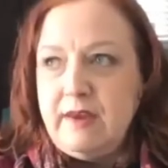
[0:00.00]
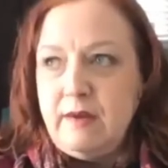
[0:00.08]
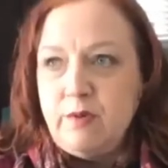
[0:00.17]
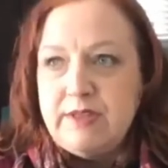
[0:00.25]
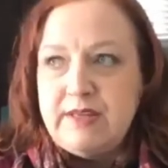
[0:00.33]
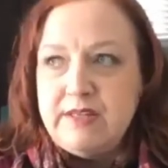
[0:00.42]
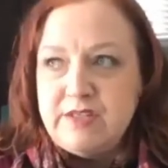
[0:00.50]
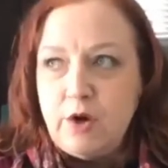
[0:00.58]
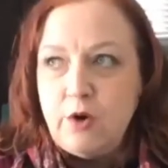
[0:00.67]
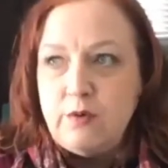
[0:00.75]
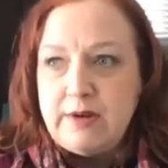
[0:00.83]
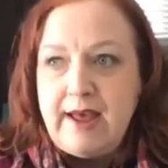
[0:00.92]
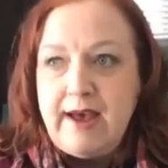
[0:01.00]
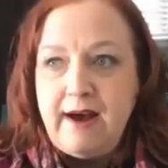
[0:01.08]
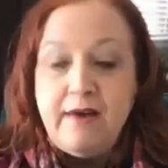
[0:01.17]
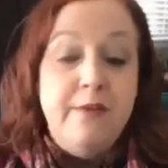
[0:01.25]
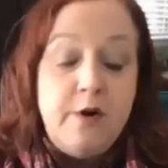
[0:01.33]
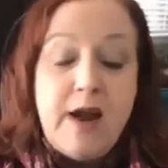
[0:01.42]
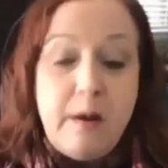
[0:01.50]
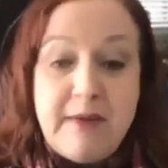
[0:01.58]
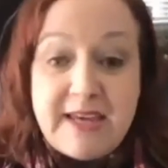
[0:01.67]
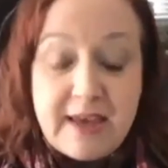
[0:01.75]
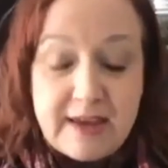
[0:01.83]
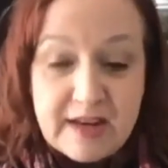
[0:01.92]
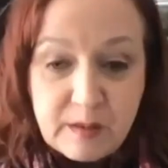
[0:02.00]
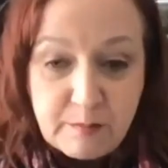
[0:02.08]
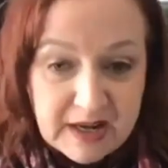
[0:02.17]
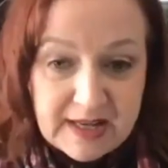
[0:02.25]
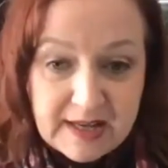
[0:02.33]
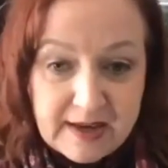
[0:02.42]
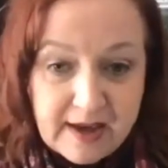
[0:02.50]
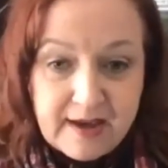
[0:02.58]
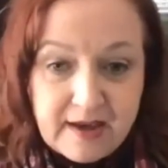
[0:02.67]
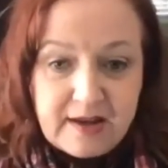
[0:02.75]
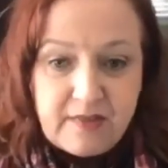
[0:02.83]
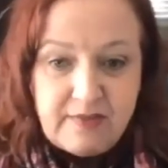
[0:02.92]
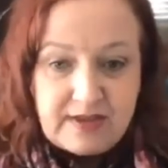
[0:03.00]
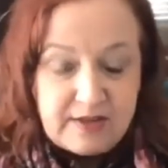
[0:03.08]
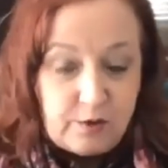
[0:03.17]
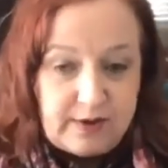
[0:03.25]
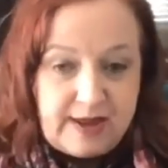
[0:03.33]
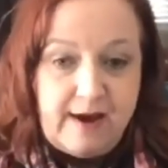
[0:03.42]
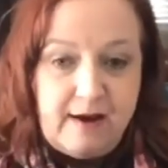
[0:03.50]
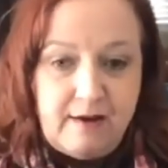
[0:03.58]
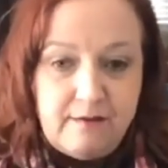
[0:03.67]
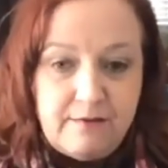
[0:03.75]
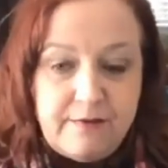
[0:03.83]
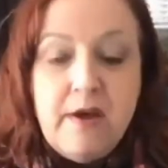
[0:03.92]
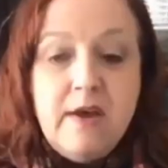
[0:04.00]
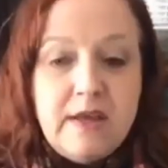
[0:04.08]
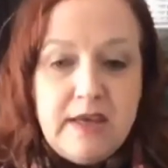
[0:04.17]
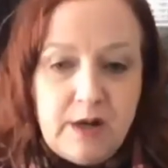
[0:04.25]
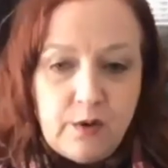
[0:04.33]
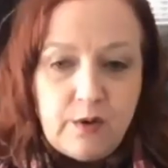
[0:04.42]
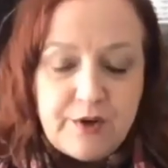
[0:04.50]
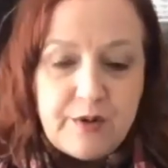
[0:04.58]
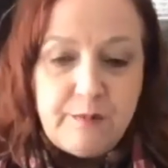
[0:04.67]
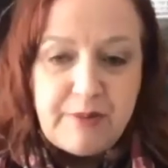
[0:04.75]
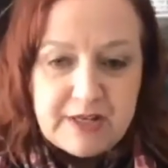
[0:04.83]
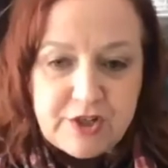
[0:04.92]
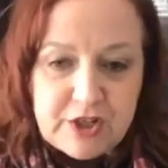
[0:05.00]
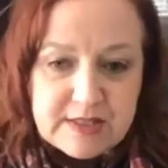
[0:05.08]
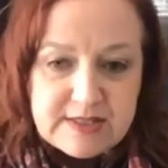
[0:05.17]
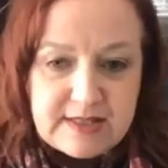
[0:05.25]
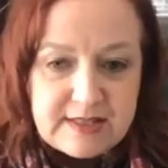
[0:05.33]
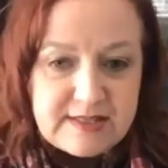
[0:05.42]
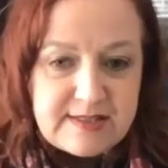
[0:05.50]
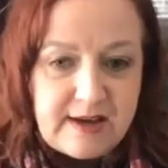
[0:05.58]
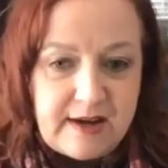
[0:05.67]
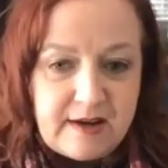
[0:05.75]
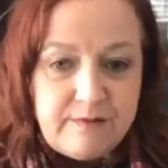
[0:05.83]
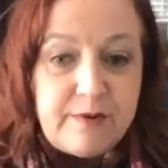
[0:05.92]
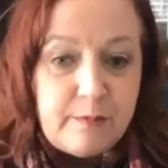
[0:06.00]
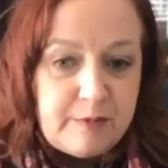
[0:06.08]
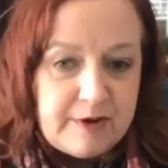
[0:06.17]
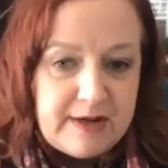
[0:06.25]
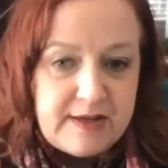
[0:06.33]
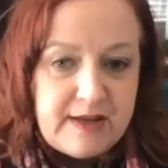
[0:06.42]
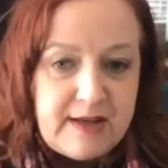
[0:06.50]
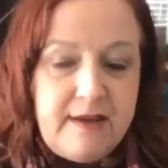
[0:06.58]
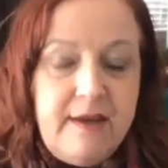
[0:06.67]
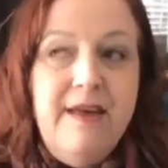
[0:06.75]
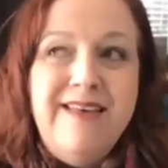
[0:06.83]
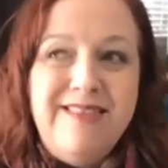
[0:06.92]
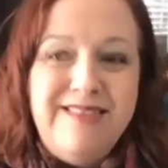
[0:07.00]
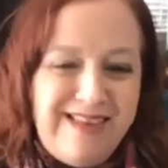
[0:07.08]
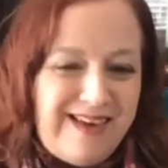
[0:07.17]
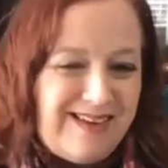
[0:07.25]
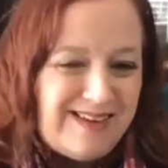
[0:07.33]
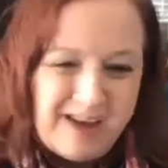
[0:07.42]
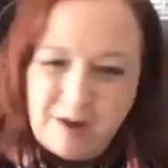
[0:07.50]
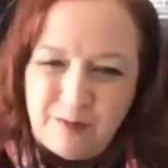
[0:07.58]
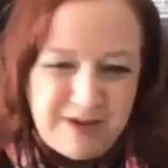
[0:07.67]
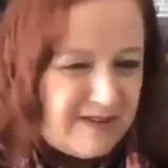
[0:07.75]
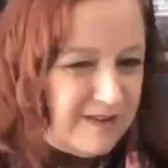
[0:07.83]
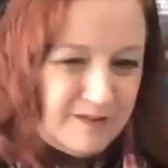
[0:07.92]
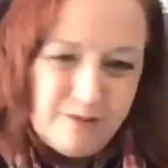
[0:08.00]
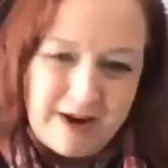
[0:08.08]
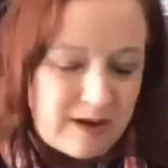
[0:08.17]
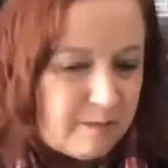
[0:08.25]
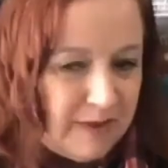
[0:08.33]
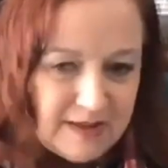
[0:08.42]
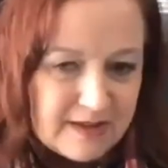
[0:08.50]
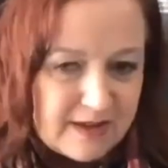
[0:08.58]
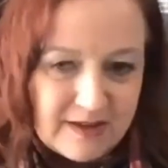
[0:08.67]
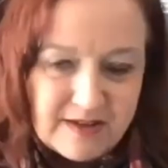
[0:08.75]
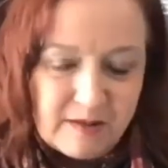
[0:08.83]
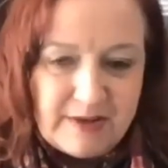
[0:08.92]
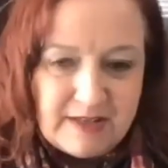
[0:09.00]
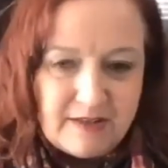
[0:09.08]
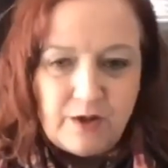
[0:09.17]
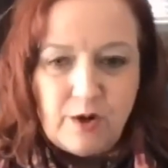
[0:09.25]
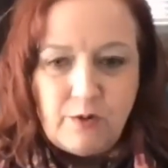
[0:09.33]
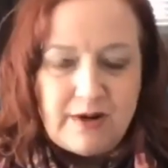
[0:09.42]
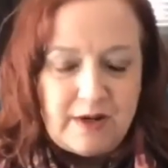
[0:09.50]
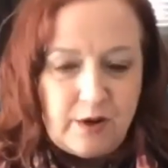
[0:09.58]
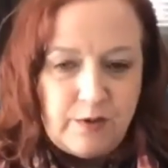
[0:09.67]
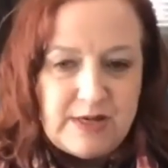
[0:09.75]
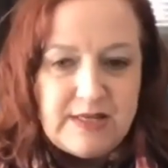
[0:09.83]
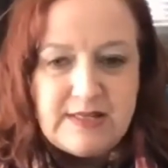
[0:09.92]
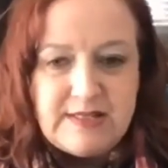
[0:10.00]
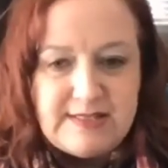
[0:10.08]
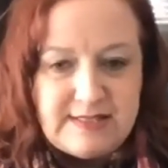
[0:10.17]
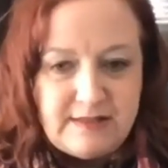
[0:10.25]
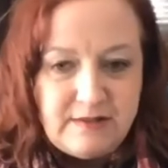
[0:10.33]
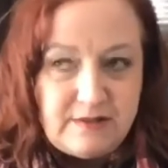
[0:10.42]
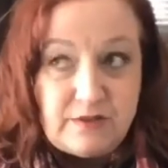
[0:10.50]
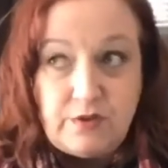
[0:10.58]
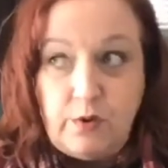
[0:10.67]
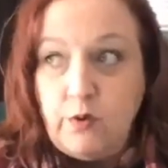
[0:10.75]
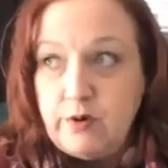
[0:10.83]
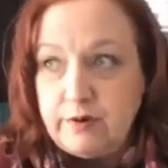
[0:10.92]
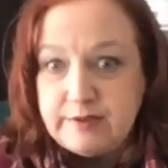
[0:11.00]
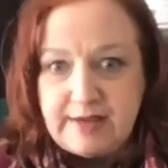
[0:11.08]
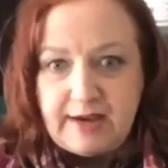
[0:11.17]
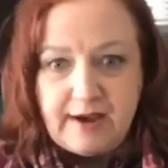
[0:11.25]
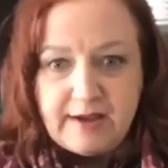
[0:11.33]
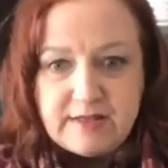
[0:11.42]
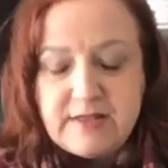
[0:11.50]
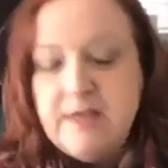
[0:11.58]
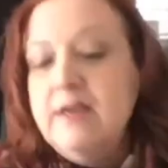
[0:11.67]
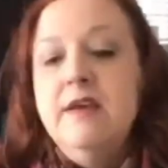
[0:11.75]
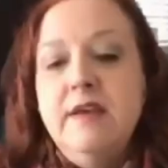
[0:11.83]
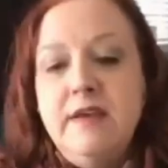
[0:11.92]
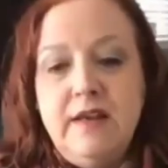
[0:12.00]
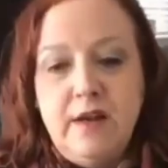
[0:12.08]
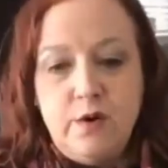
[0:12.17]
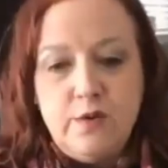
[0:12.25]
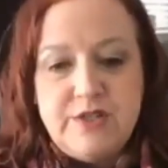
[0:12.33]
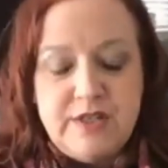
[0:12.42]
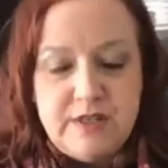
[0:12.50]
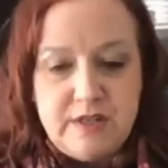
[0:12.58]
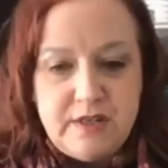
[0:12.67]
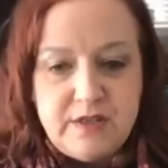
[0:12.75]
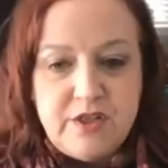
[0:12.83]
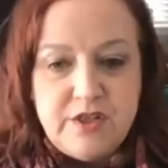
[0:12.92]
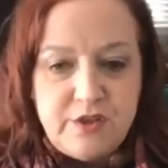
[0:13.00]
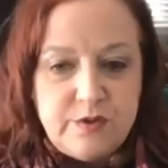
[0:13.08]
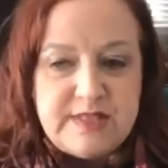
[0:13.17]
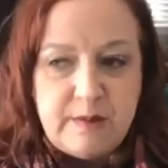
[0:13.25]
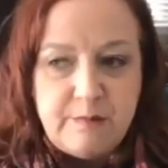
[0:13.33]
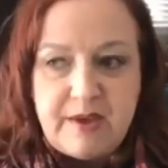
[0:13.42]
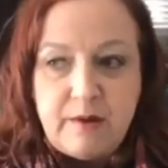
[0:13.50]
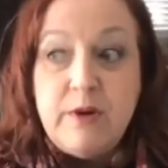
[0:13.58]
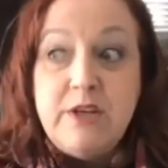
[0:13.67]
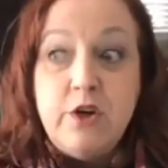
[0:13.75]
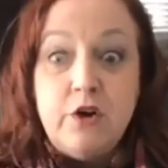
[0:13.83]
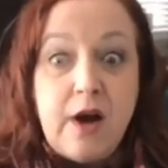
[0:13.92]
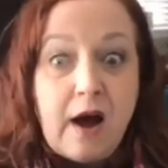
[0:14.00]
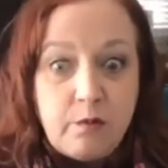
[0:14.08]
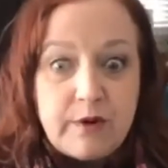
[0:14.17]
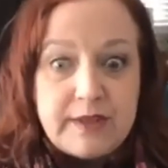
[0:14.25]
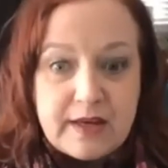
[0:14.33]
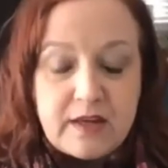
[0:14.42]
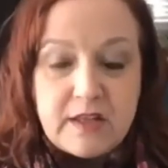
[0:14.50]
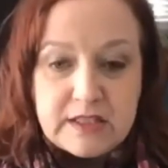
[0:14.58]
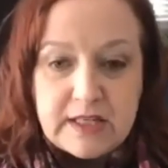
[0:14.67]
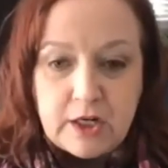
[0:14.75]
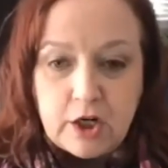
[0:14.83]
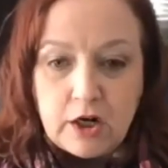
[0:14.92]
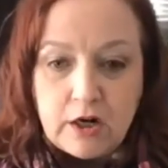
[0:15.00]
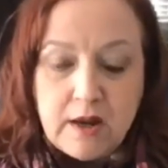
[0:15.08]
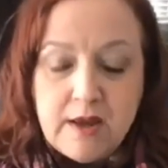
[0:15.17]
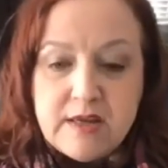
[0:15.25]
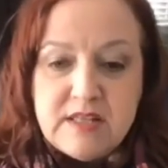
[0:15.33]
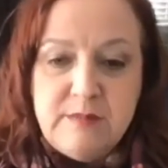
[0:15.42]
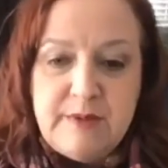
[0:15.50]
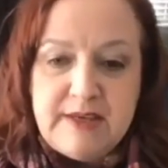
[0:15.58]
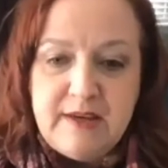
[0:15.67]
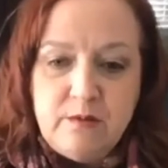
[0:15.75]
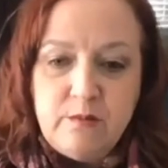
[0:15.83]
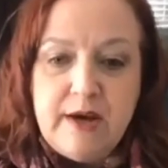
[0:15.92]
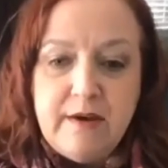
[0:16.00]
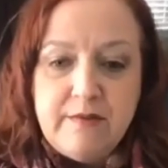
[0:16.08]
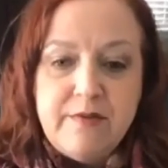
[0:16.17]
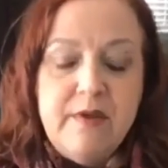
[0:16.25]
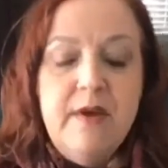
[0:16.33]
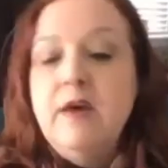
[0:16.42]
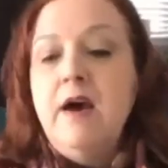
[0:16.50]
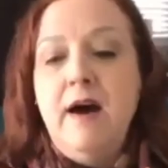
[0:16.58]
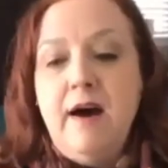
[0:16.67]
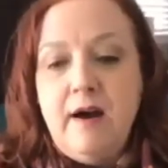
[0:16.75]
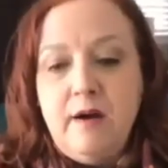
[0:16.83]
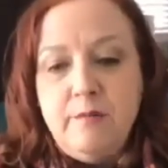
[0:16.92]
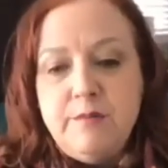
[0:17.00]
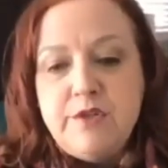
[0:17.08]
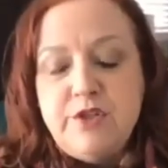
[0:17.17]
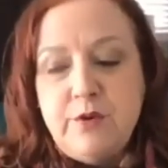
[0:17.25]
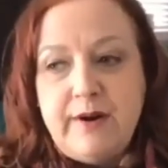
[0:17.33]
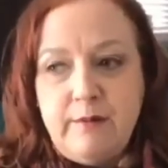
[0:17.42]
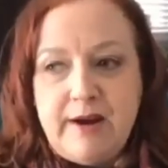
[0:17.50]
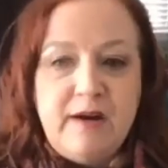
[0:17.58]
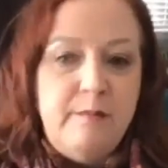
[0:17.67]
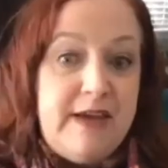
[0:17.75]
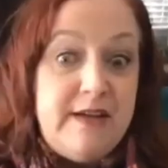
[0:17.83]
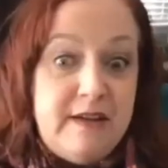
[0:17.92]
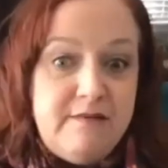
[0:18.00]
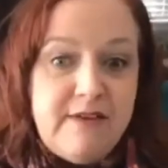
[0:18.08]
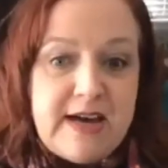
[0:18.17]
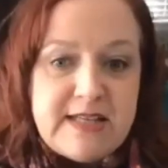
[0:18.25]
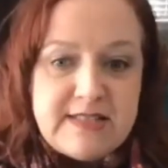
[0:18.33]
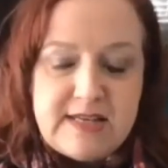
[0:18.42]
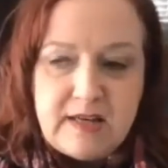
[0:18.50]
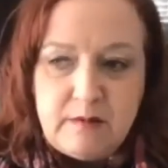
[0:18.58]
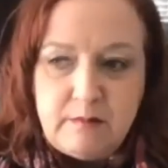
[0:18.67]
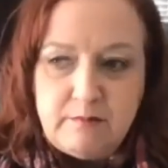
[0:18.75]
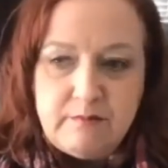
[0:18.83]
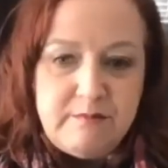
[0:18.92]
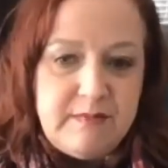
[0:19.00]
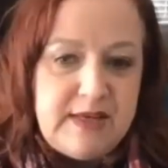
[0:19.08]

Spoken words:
really don't have, and they're not making any money yet, and they don't have, a good budget set aside for branding, then I wouldn't recommend it. I mean, you don't want to go into total debt, to do something when you're not really clear to begin with. Do I recommend investing,